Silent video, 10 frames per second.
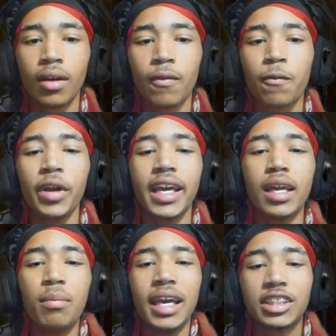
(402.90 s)
Freaking
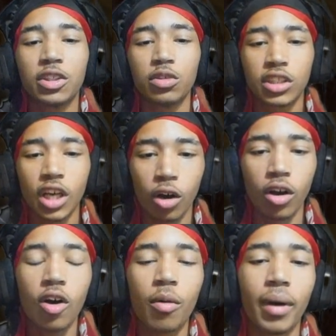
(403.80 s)
Misuto!
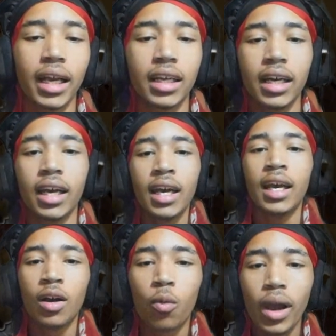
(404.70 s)
Oh my god,
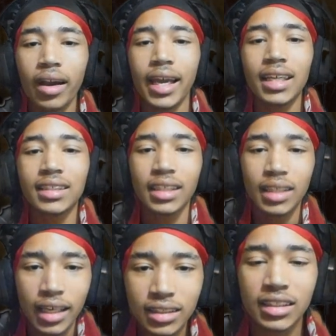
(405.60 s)
where is he's
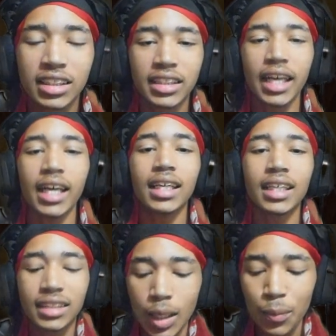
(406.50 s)
just chilling,
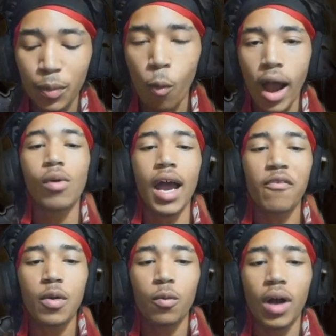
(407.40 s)
sipping wine while every
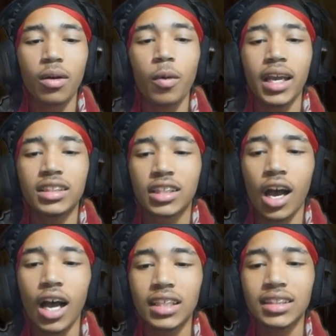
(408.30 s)
while he's
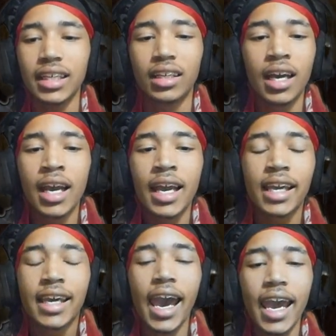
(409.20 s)
causing
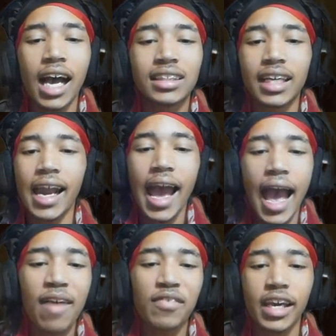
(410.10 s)
chaos and
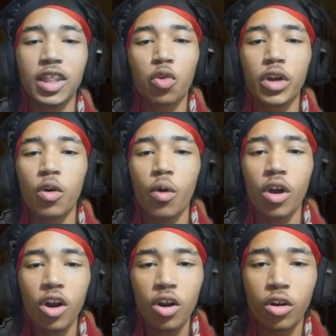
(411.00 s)
havoc in the real
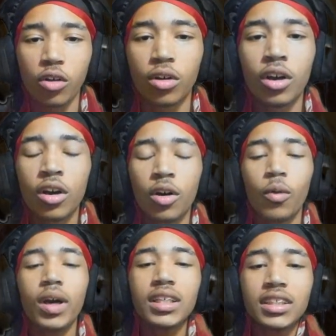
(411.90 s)
world. What is
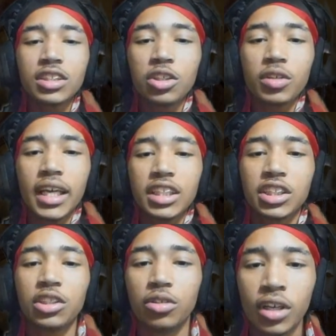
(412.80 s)
this dude
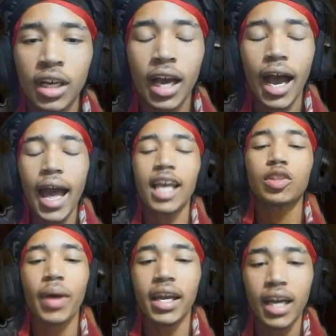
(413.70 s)
issue? I
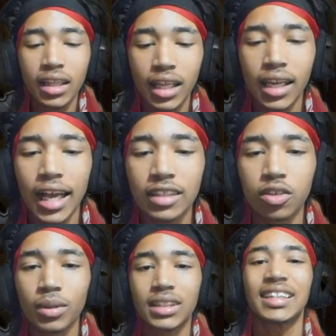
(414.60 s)
expect nothing less from
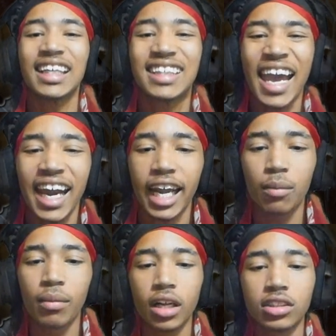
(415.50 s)
a satanic
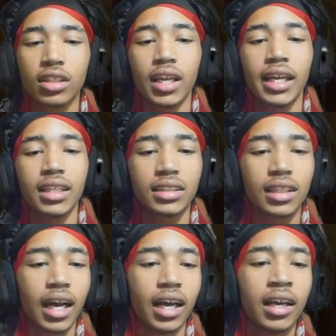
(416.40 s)
monster like this guy.